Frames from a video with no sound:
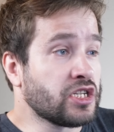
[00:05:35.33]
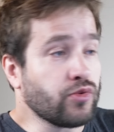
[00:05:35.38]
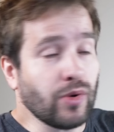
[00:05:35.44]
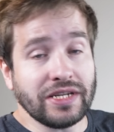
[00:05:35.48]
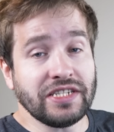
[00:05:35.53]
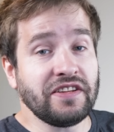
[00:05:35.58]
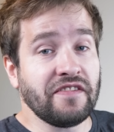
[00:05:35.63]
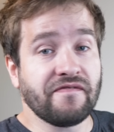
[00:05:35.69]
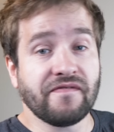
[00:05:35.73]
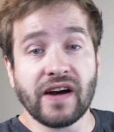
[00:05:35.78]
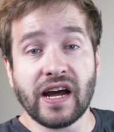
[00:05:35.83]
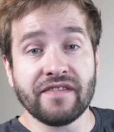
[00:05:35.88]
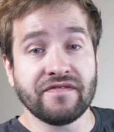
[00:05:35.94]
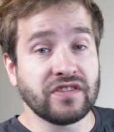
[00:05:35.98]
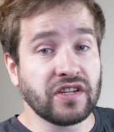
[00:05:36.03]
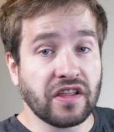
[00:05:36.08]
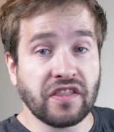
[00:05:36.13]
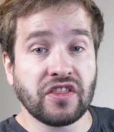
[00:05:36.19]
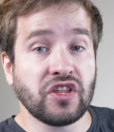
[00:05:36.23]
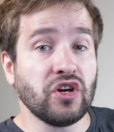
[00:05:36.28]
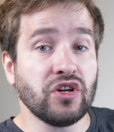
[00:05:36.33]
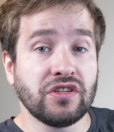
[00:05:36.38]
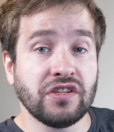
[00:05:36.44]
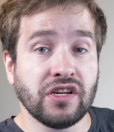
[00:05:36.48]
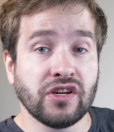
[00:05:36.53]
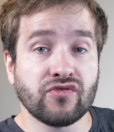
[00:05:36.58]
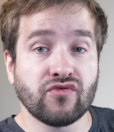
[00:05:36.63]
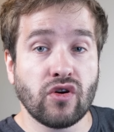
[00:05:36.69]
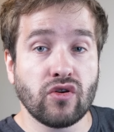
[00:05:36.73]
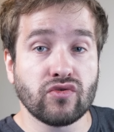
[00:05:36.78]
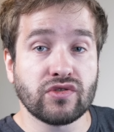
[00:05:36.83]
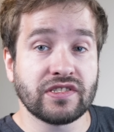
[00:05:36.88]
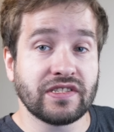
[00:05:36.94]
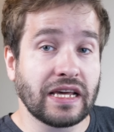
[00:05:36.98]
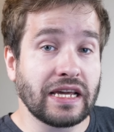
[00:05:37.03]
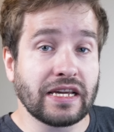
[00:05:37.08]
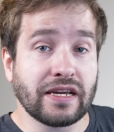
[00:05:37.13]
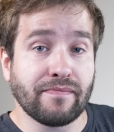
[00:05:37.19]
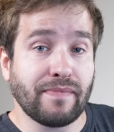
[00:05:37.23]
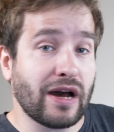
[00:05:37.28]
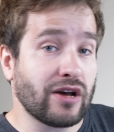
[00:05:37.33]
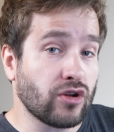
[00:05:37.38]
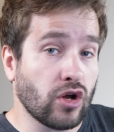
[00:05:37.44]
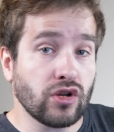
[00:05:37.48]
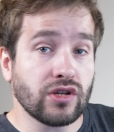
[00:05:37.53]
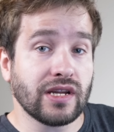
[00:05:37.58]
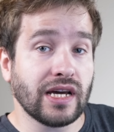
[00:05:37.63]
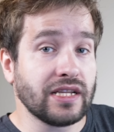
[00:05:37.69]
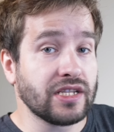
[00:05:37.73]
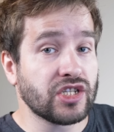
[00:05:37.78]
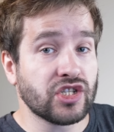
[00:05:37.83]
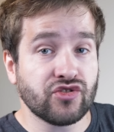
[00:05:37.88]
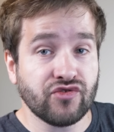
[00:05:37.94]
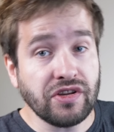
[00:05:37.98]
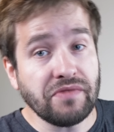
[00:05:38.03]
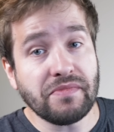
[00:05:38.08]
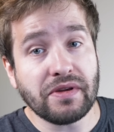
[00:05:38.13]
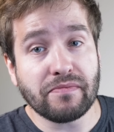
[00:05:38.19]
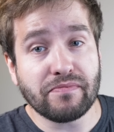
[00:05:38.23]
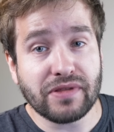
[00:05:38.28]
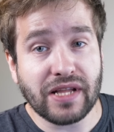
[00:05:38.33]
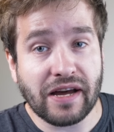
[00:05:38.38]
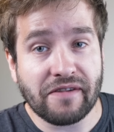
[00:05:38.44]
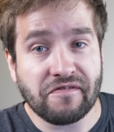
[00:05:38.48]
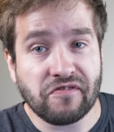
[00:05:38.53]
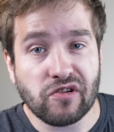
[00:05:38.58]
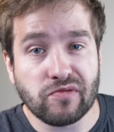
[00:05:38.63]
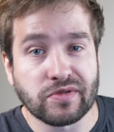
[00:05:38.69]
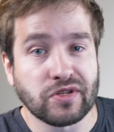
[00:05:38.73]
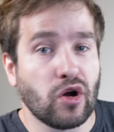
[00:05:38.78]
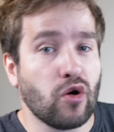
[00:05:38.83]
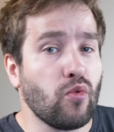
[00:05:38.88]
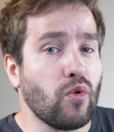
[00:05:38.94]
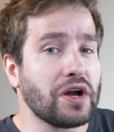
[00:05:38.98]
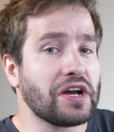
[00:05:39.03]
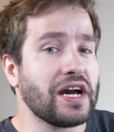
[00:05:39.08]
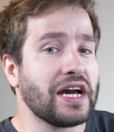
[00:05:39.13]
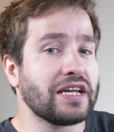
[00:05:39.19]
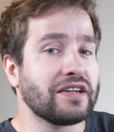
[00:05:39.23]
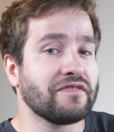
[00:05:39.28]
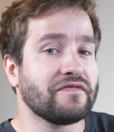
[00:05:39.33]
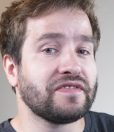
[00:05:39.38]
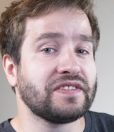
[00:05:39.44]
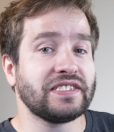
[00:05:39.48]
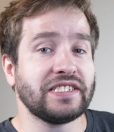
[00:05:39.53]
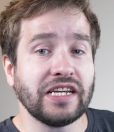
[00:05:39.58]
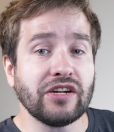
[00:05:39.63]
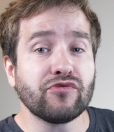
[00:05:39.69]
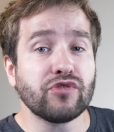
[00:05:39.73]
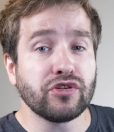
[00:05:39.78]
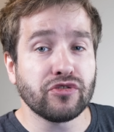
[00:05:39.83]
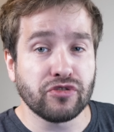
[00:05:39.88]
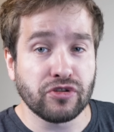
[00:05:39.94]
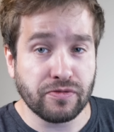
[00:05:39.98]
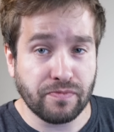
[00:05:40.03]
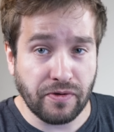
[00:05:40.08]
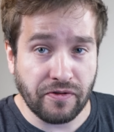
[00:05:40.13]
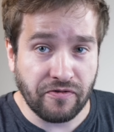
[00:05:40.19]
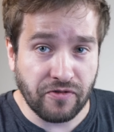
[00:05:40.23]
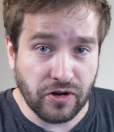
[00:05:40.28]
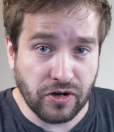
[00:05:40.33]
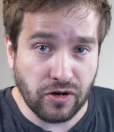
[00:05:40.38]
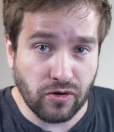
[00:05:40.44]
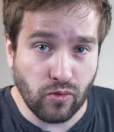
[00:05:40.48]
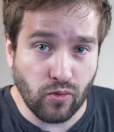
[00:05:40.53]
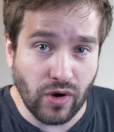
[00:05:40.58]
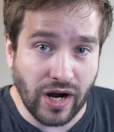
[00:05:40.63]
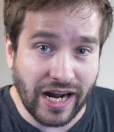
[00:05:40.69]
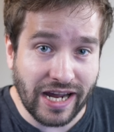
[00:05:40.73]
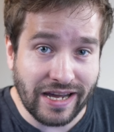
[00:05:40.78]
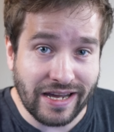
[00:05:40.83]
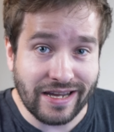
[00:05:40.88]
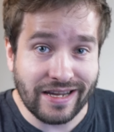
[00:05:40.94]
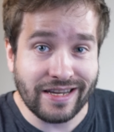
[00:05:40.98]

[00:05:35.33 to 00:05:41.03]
25 to 30-year-olds think about online streaming platforms or what kind of cereal they prefer and why.